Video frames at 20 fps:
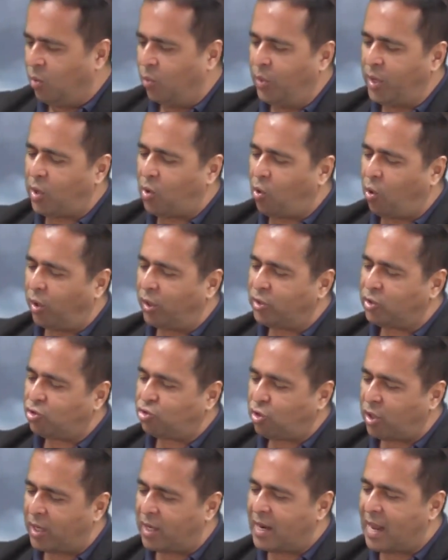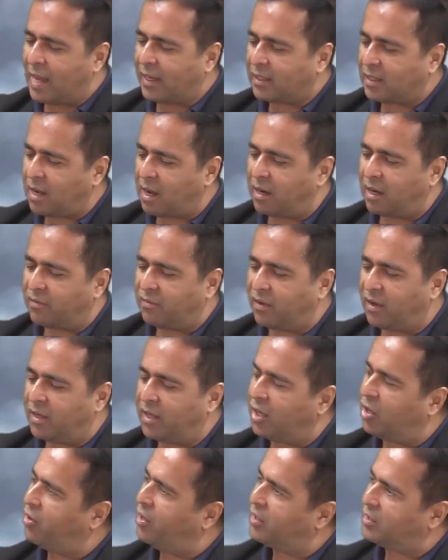We call Trinidad Carnival
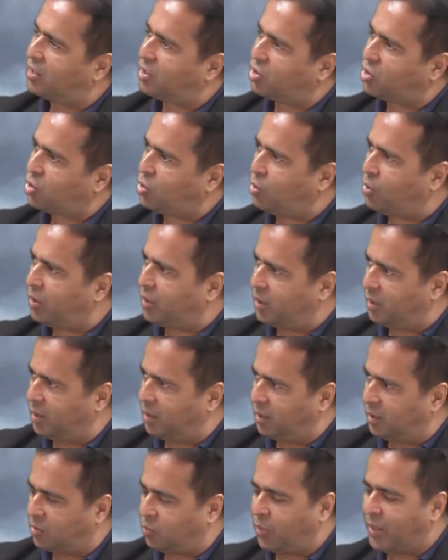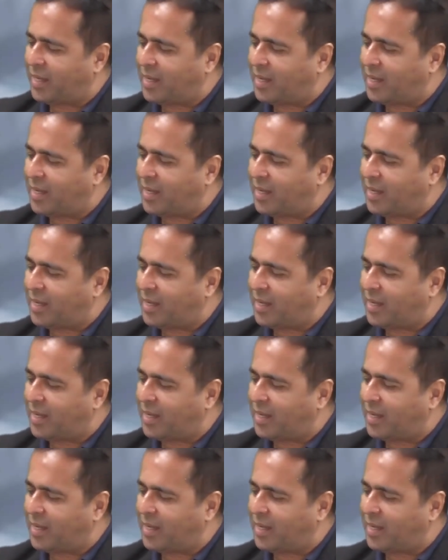the greatest show on earth.